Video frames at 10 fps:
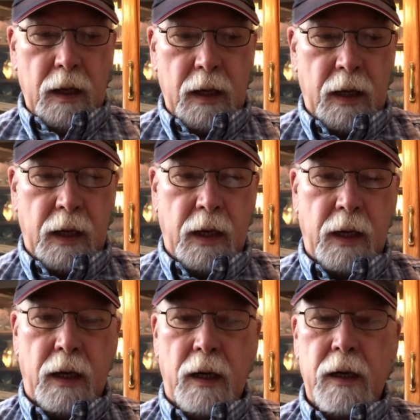
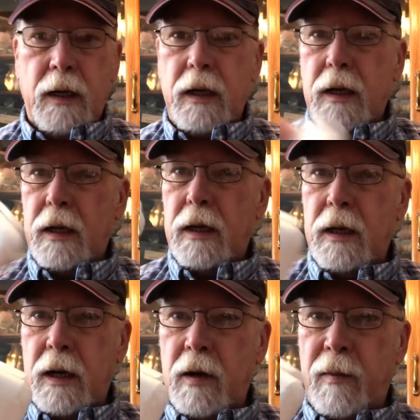And
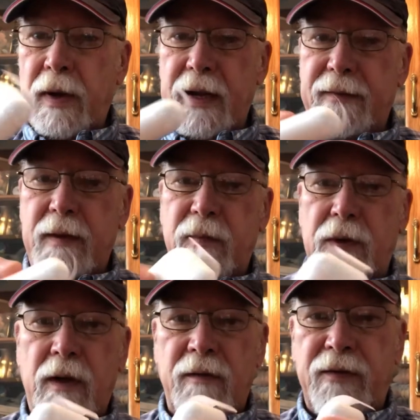the AirPods
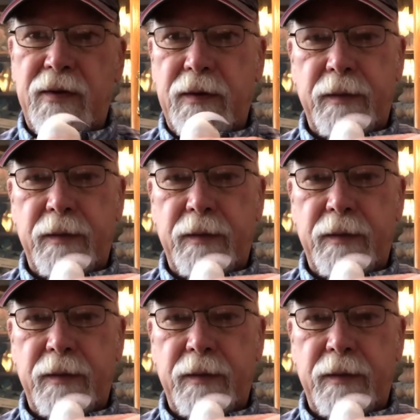themselves.